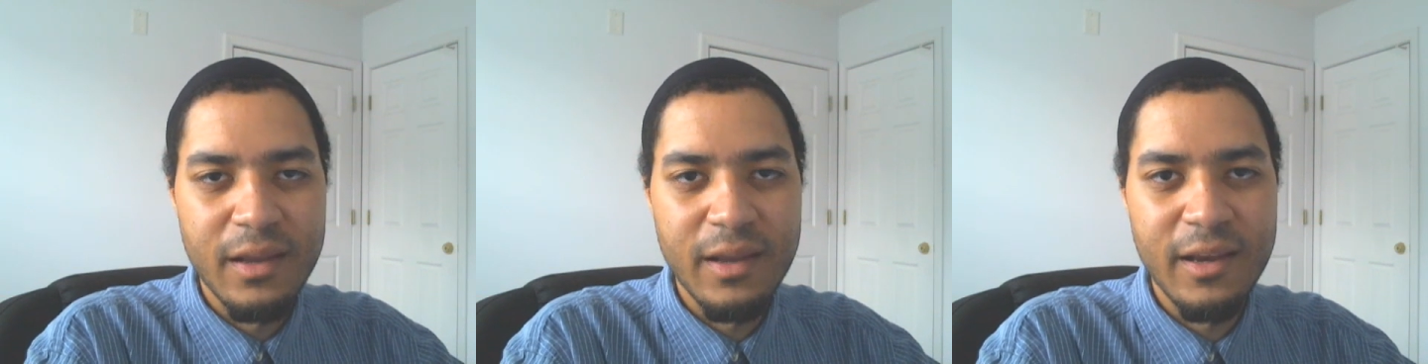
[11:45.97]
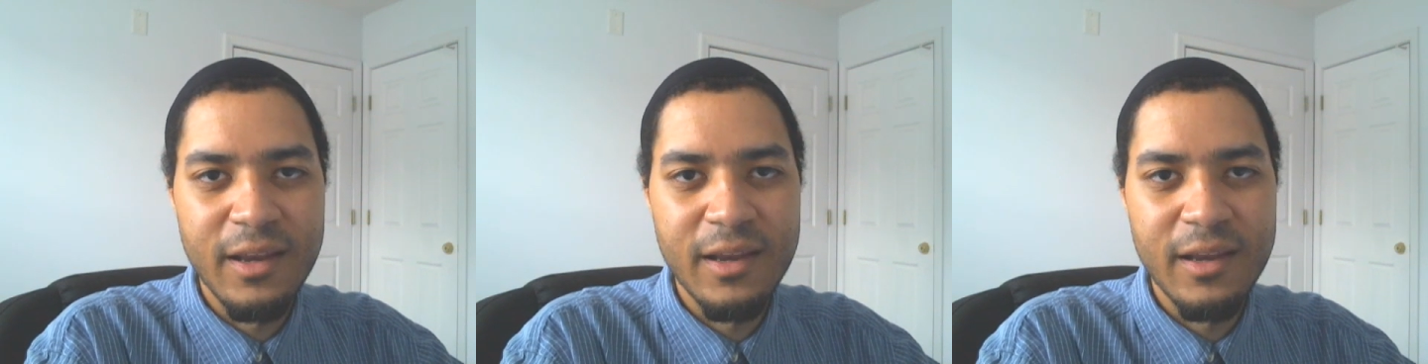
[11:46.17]

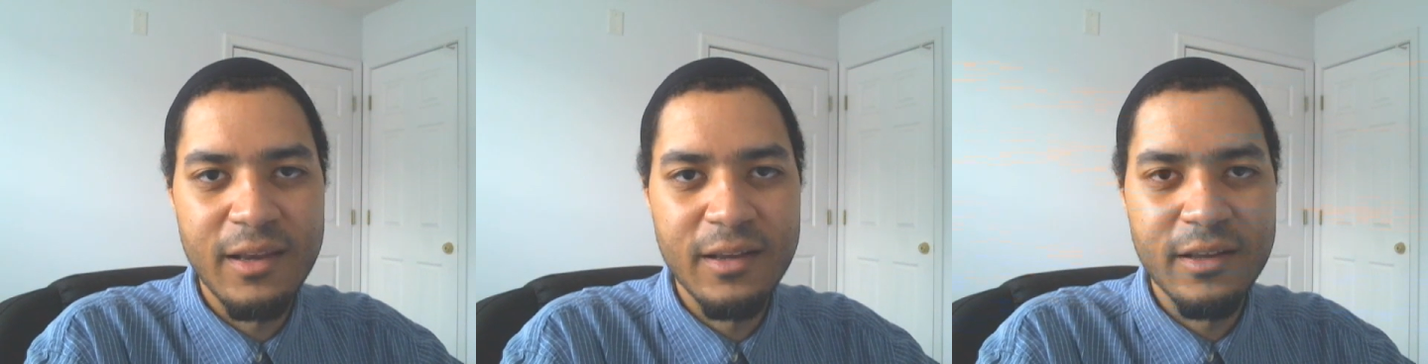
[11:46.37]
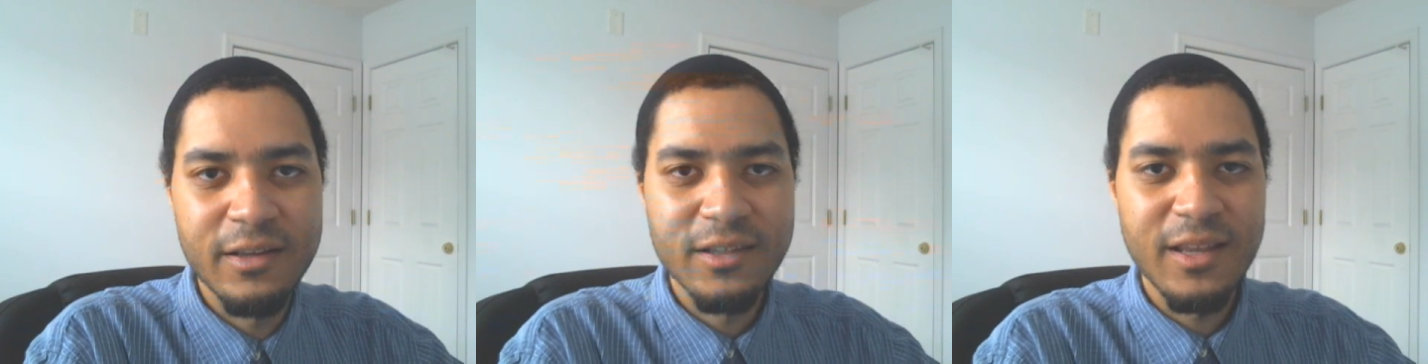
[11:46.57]

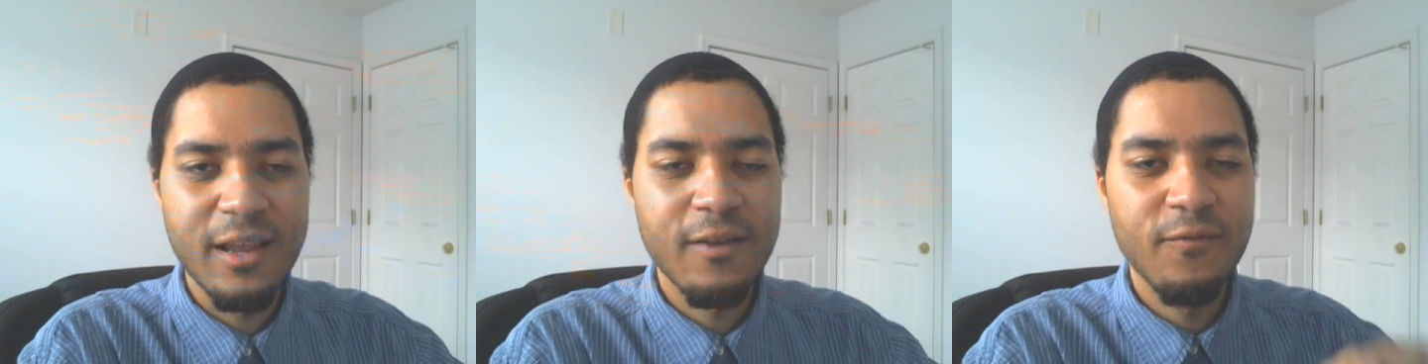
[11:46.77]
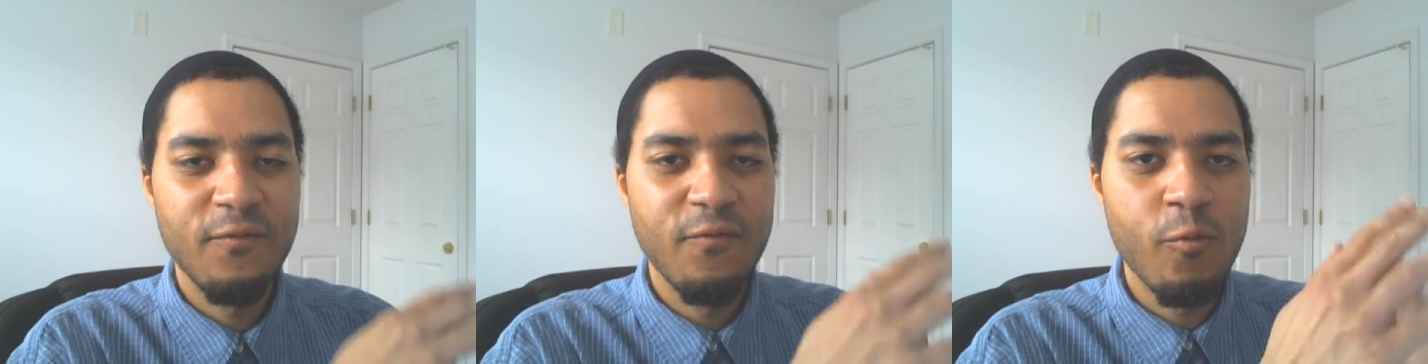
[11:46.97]
And it's
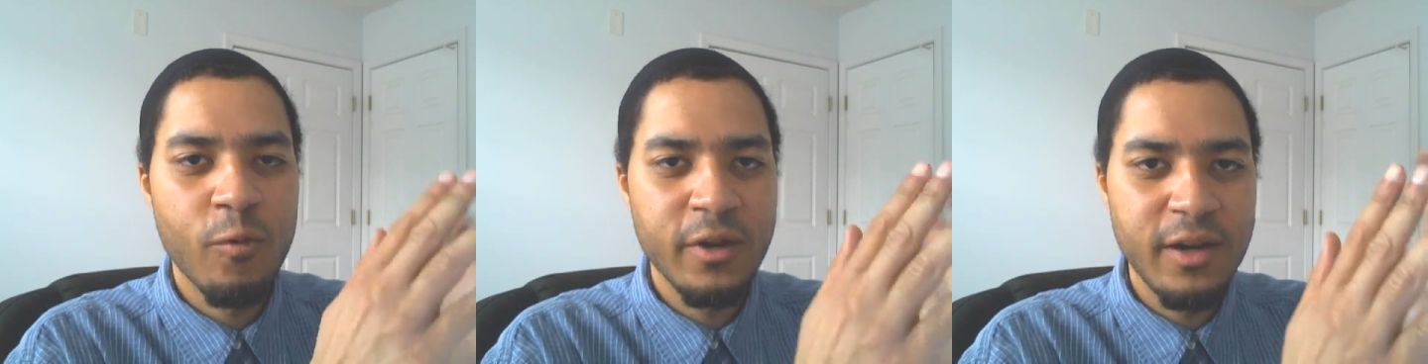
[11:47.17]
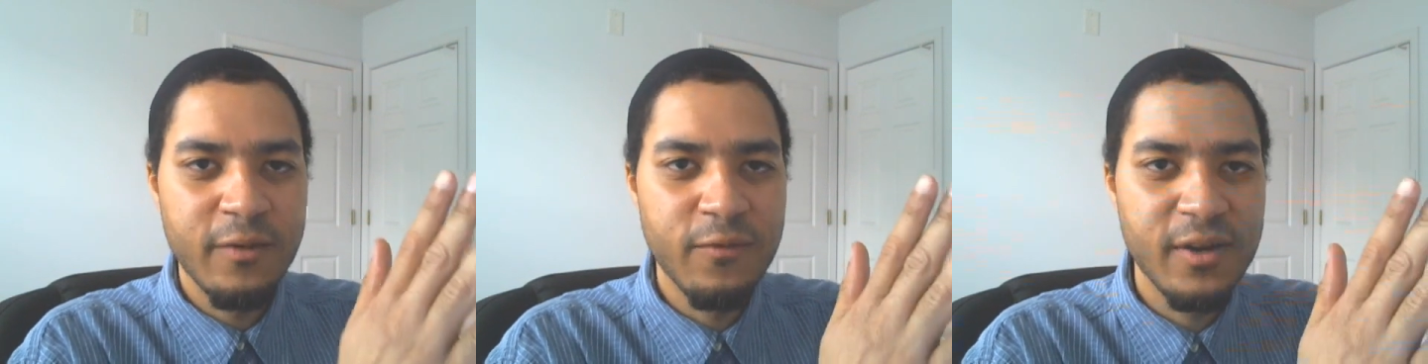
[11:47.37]
like
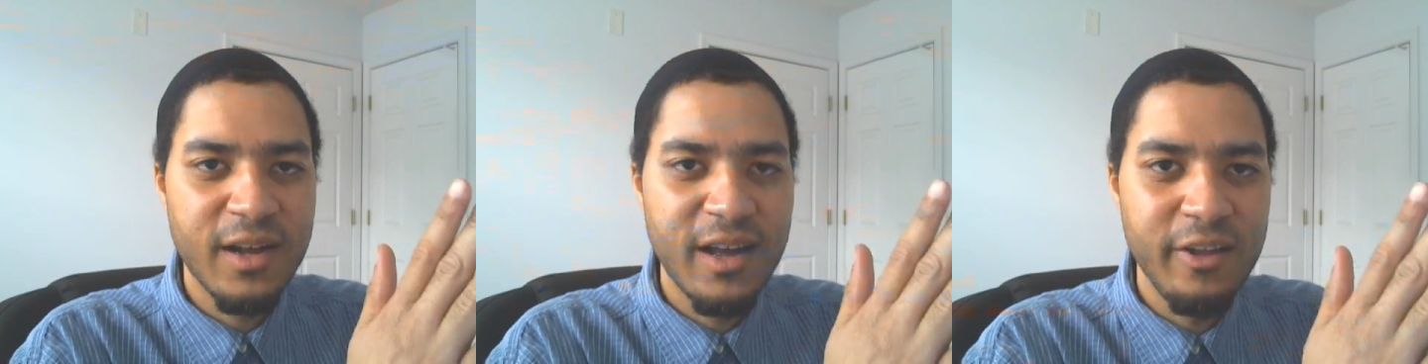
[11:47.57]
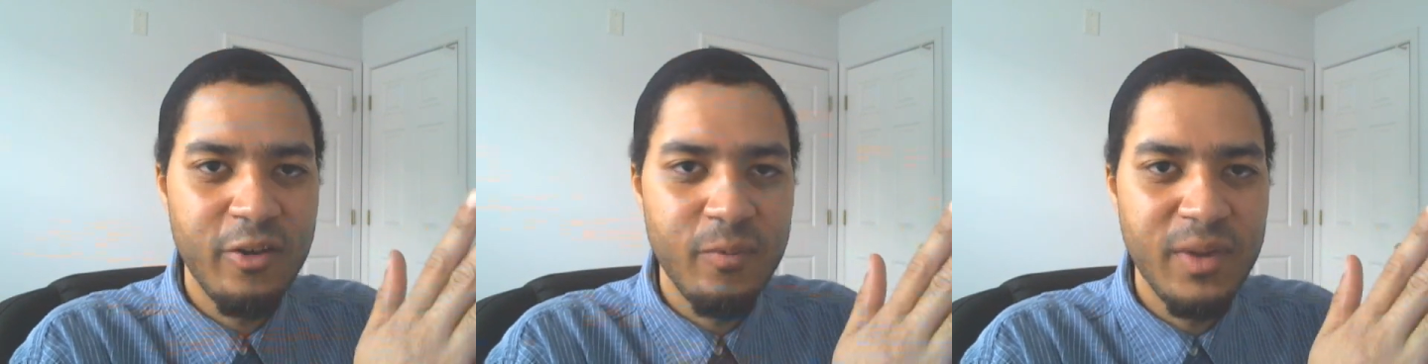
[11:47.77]
four different
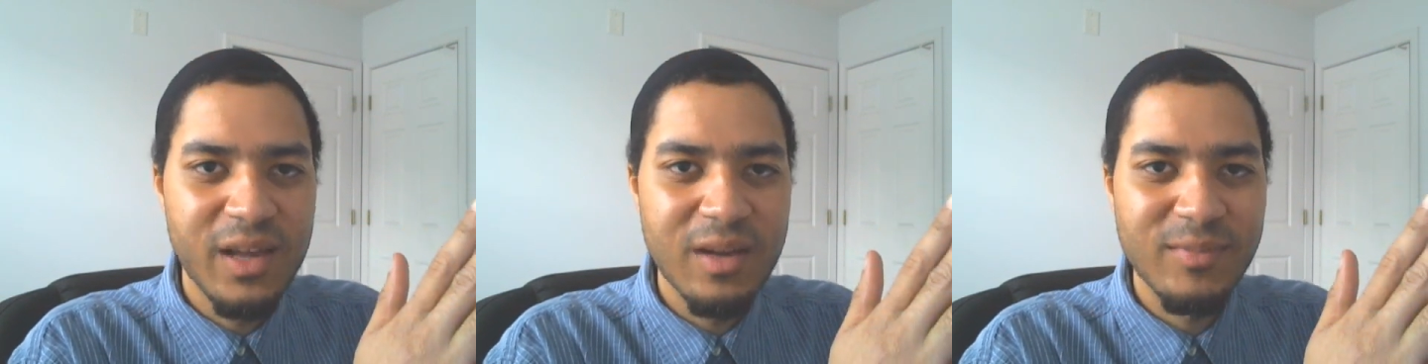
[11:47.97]
Ayumi